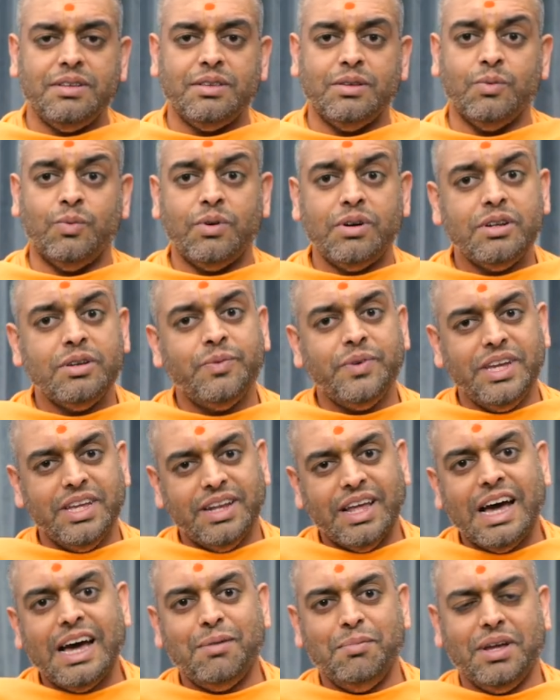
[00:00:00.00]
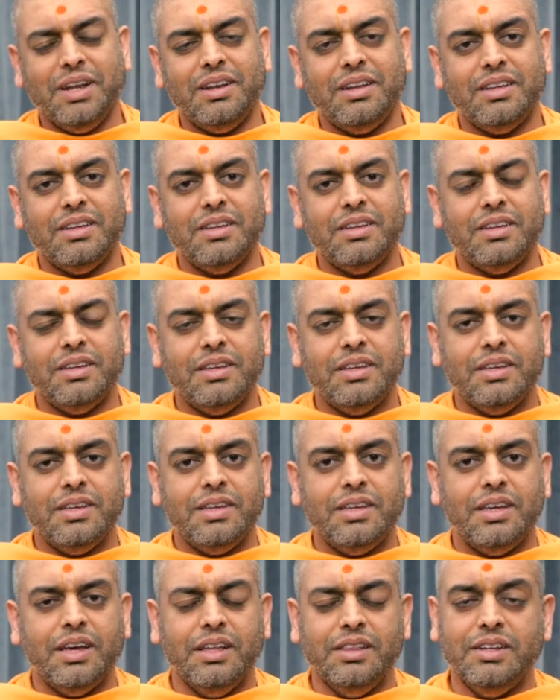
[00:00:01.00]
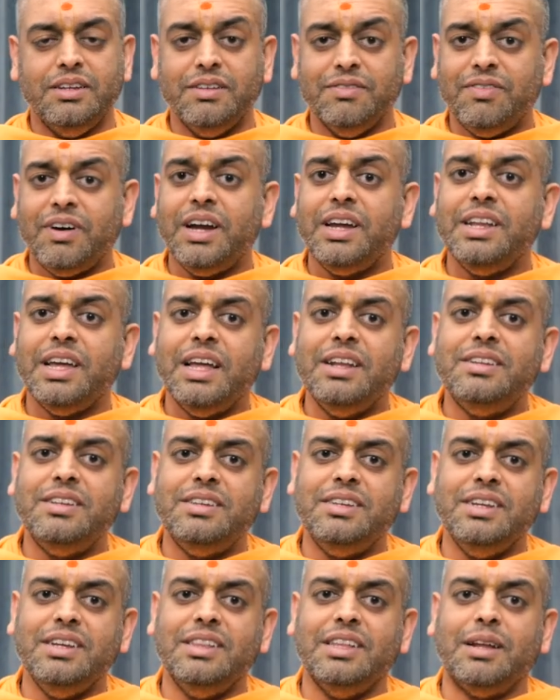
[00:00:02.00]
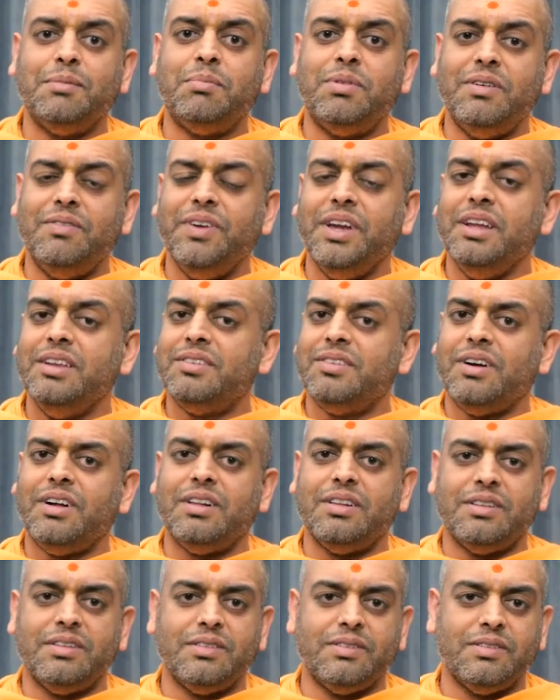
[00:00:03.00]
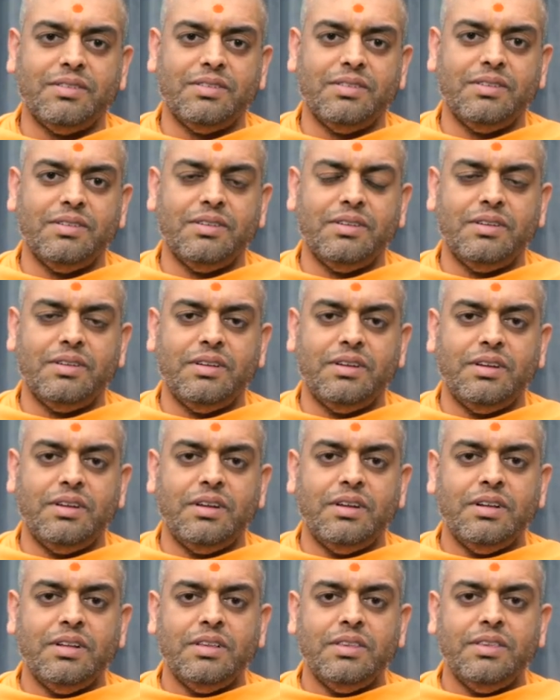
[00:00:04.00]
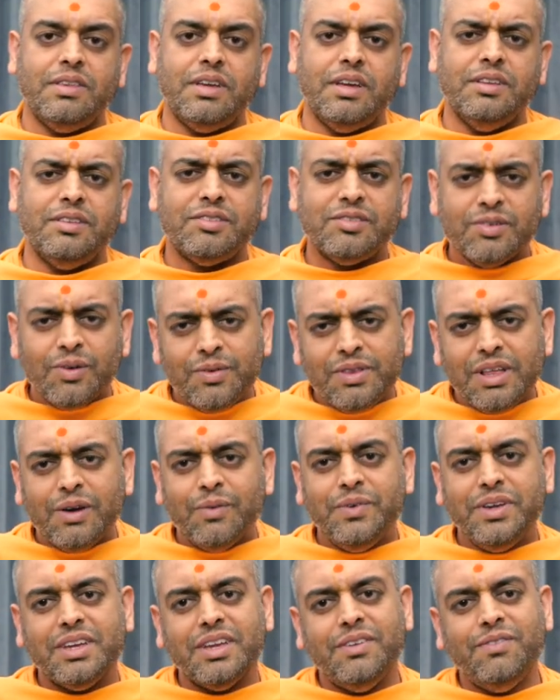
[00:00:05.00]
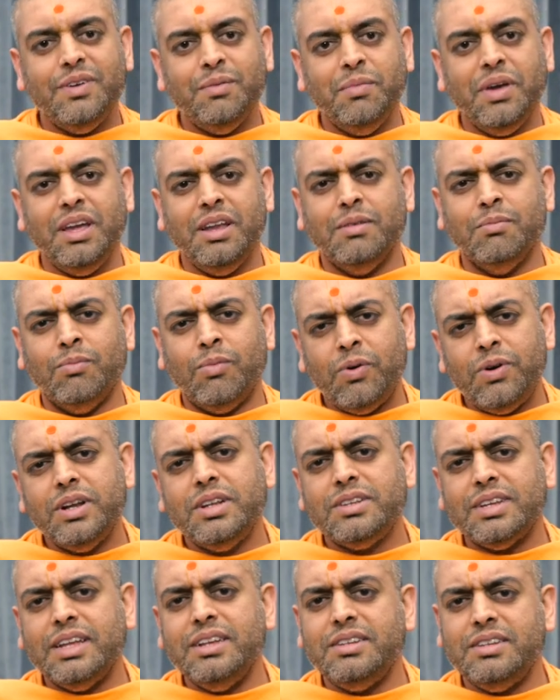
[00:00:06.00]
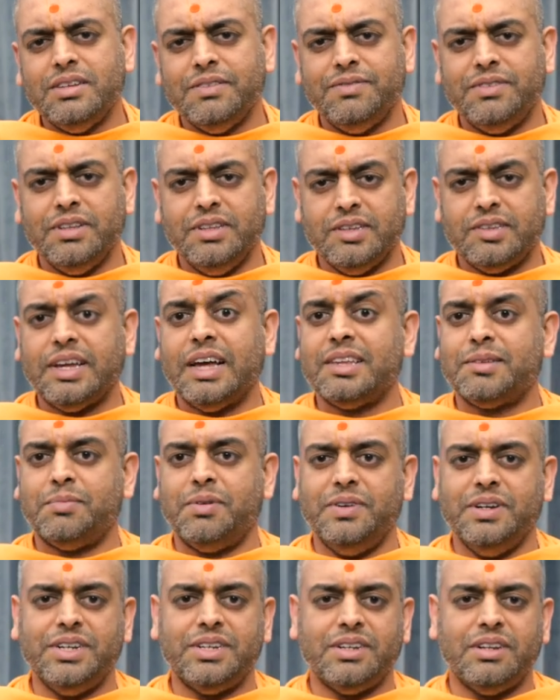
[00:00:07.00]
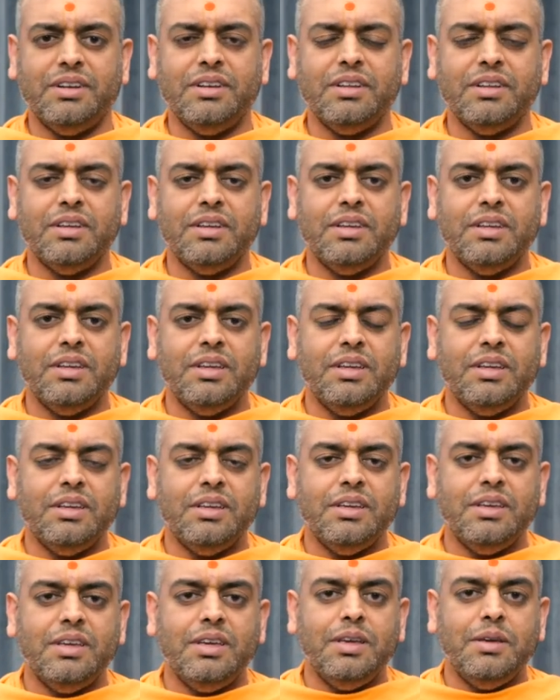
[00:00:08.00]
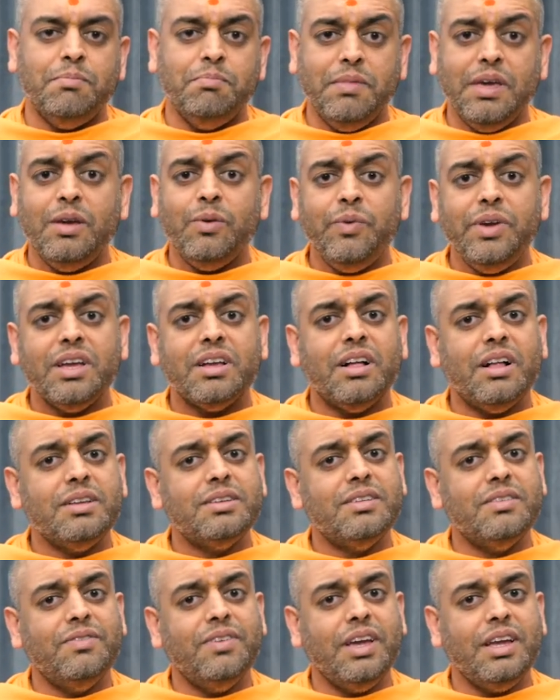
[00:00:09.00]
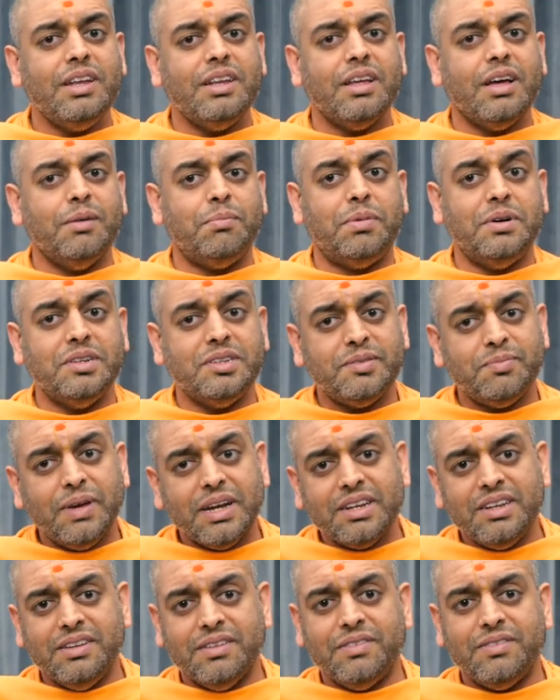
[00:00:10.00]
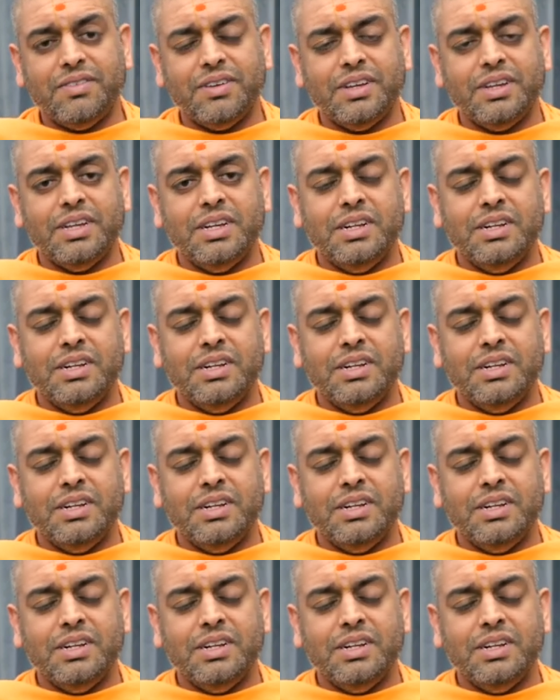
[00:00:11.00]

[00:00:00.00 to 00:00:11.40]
the world we inhabit, and the divine entity that pervades all. And so that we can remain more attentive to this aspiration, may we cultivate a perspective